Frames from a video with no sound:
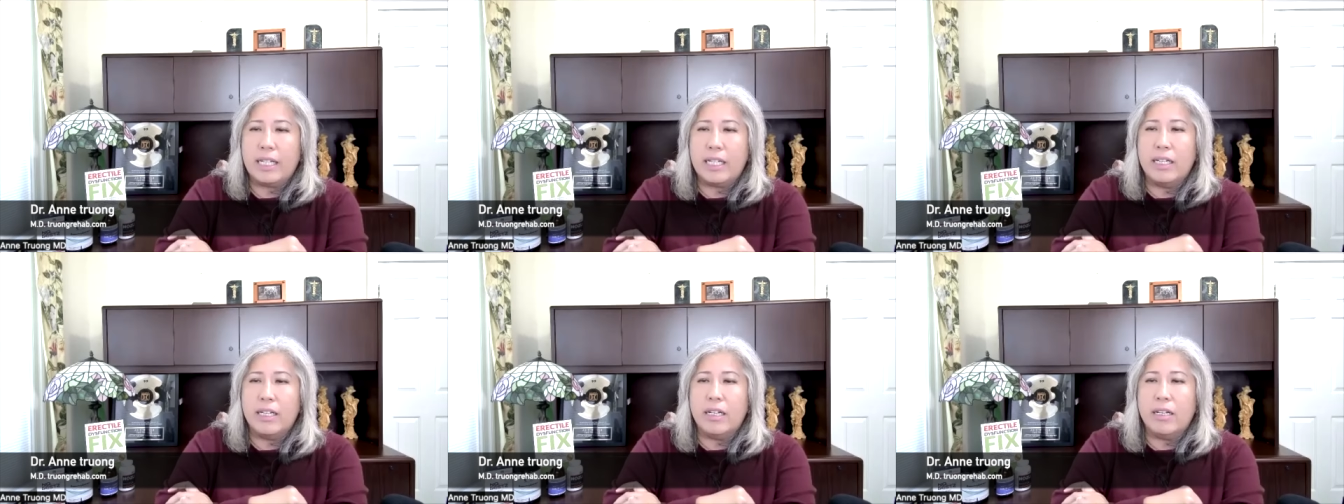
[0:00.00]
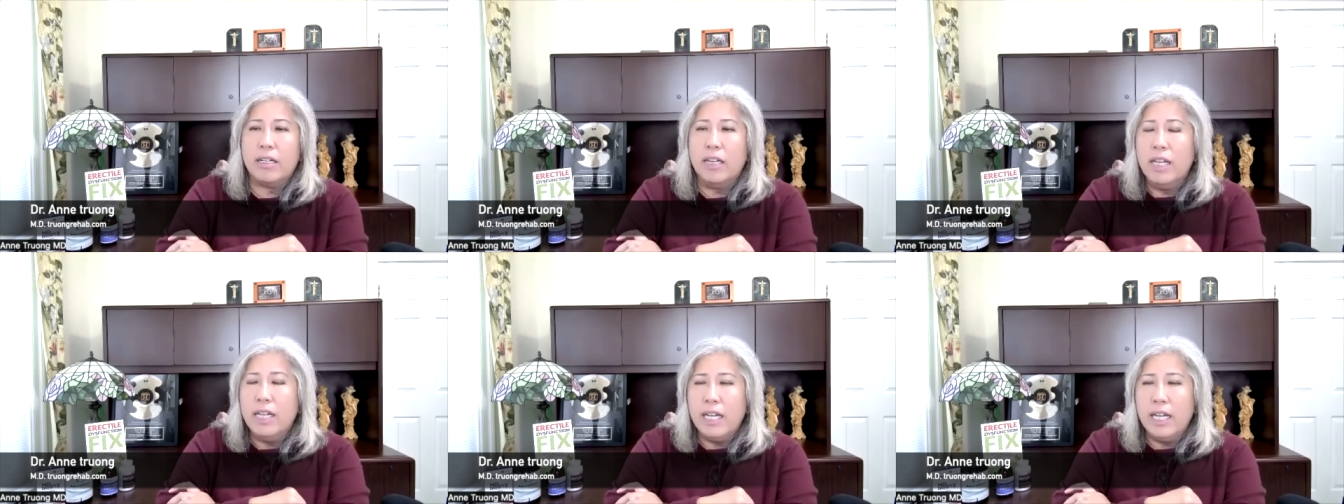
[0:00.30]

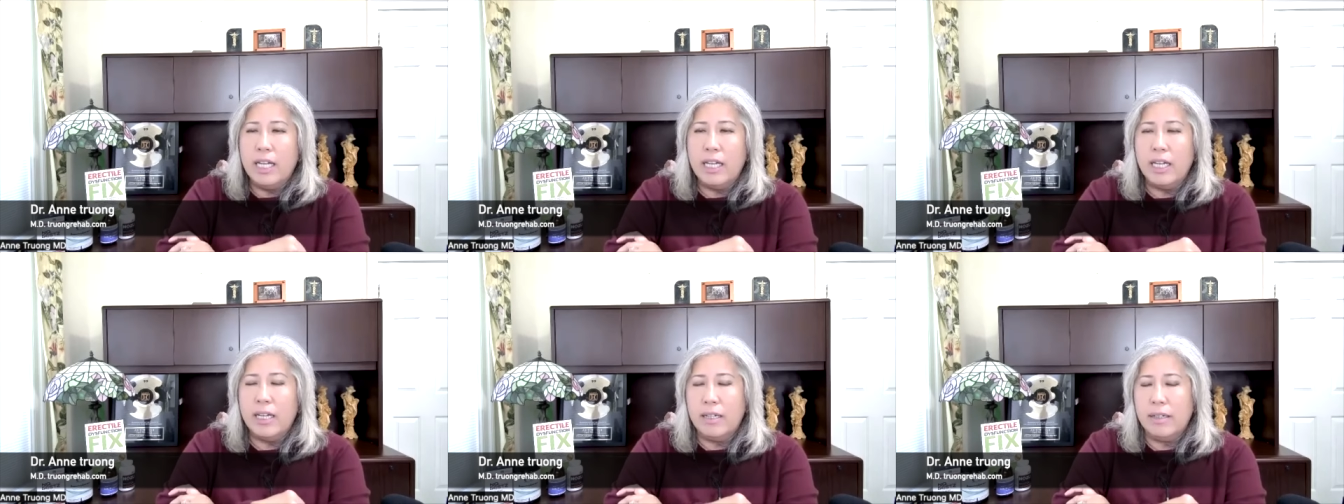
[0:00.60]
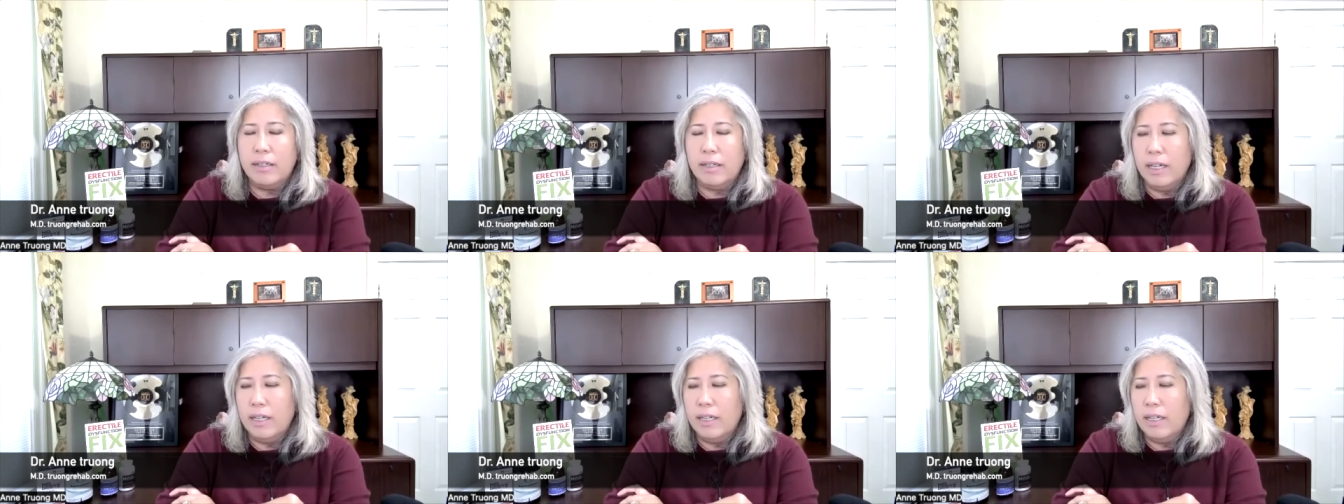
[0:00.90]
a, a
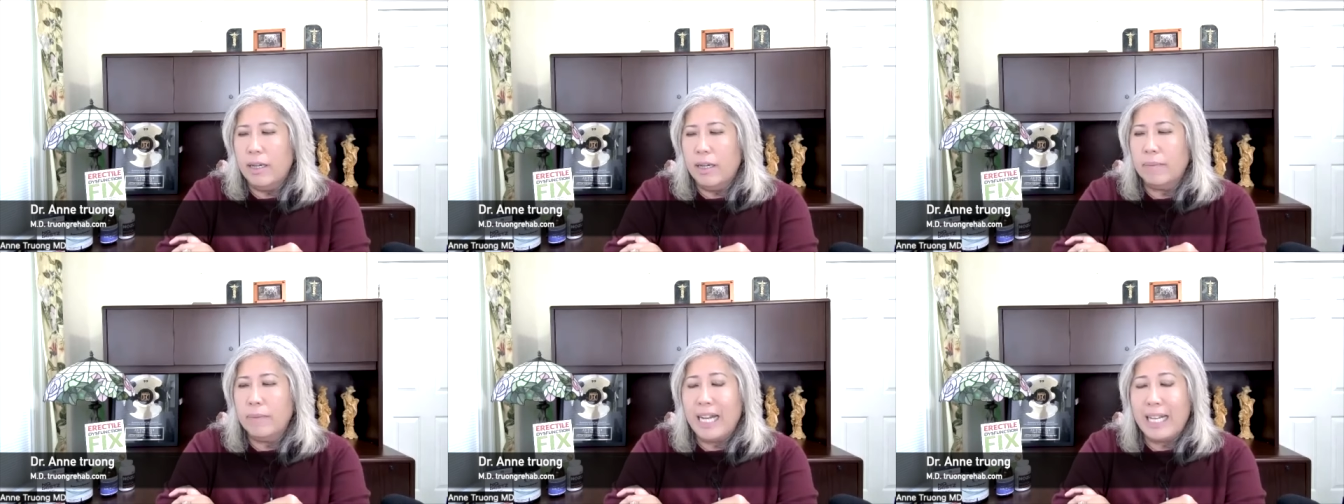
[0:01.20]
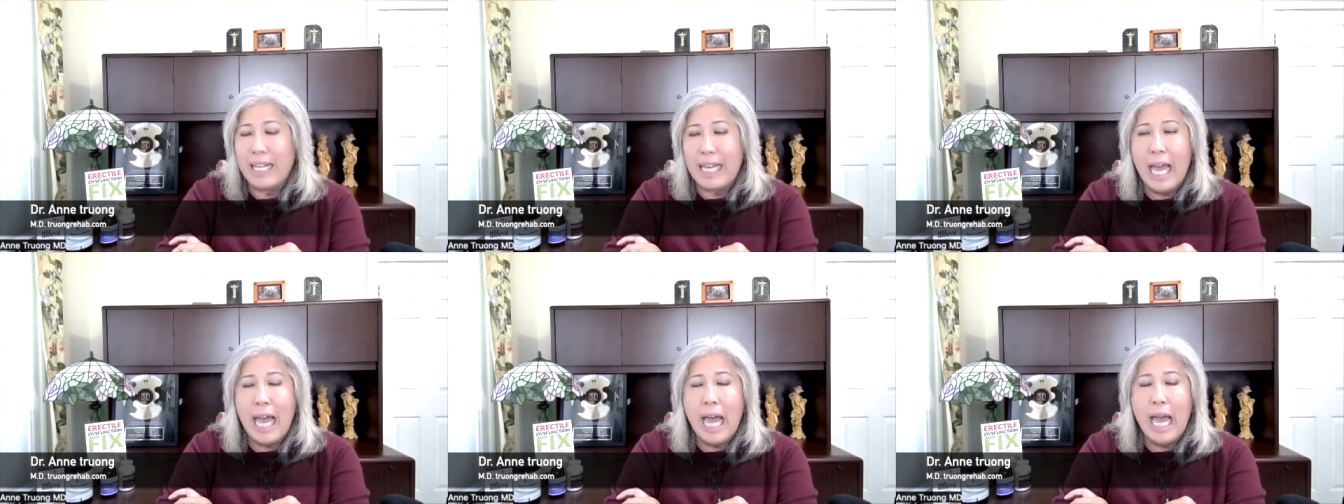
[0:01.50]
a, a
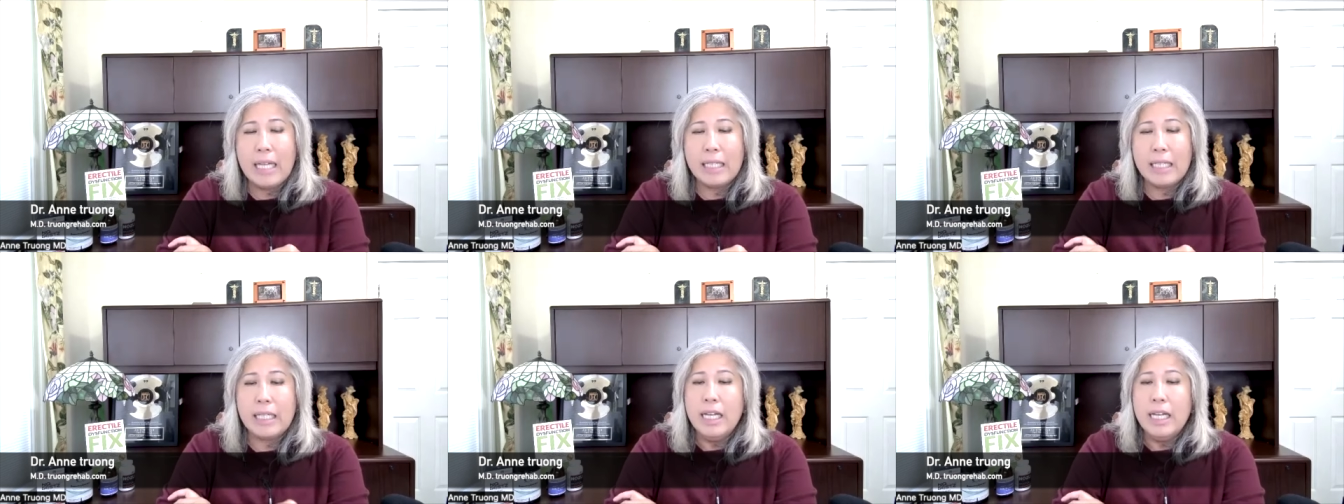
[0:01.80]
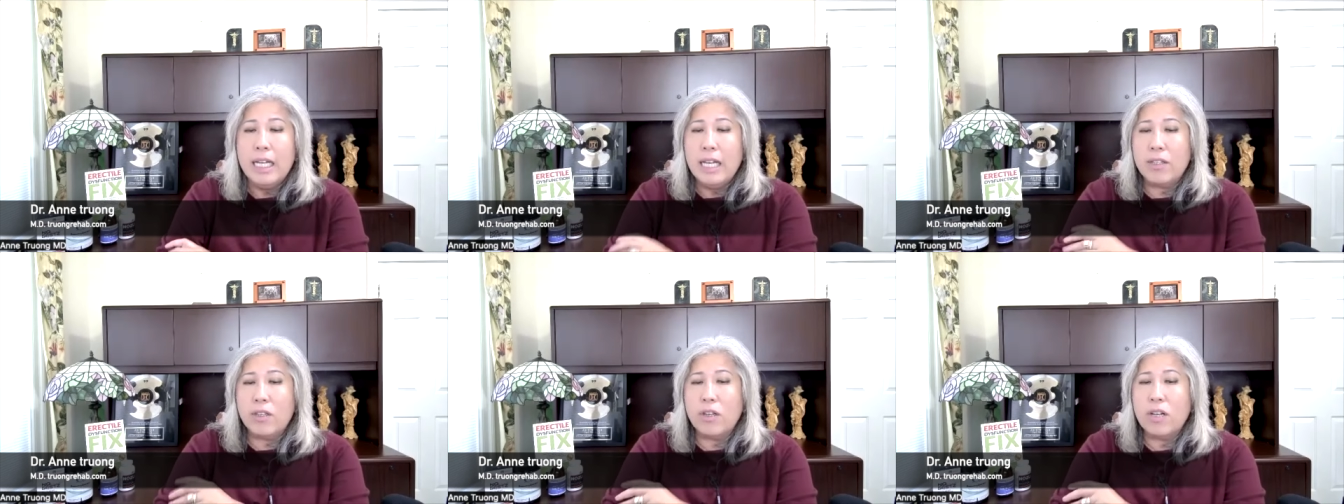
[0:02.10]
cast
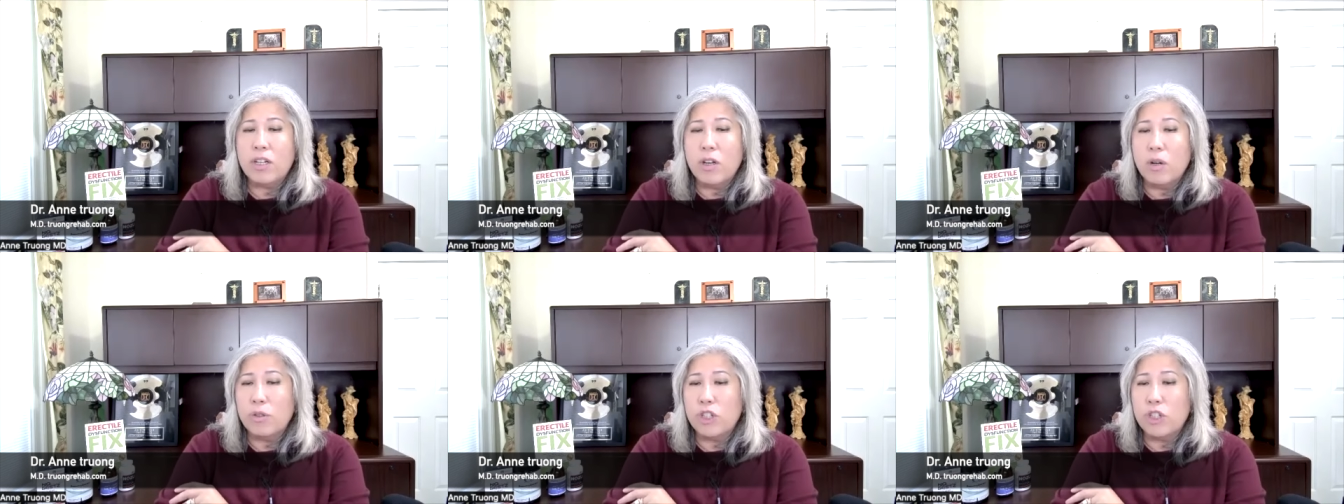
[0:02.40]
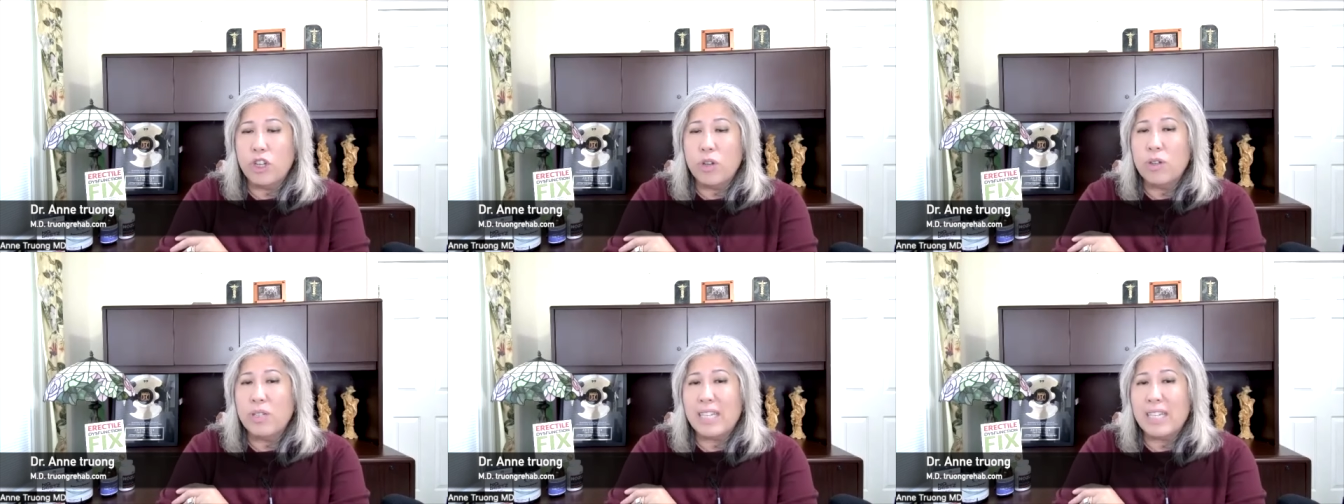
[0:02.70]
and you don't
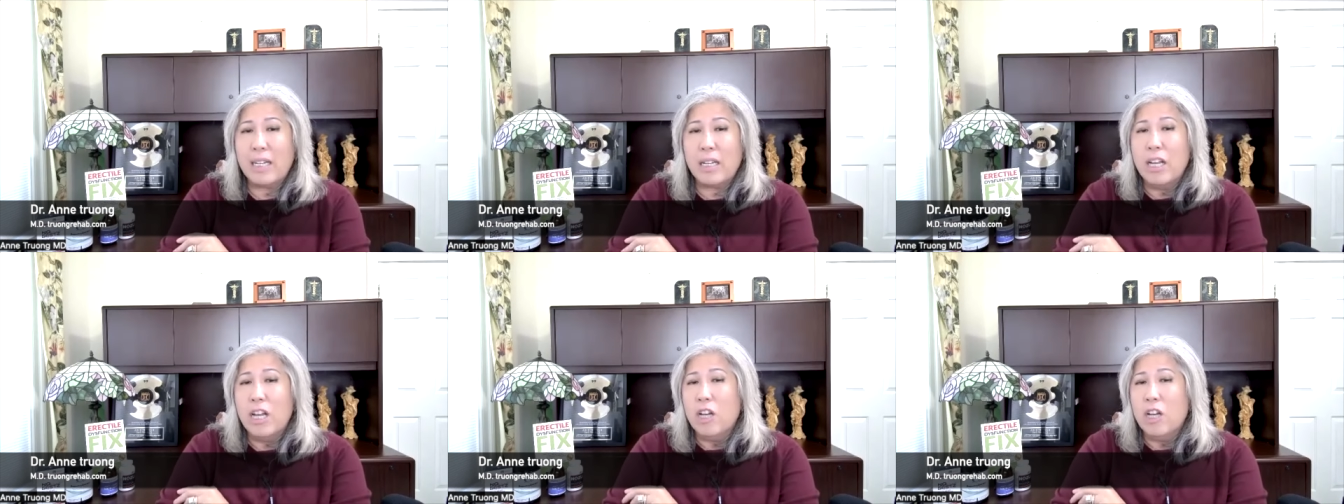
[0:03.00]
use it,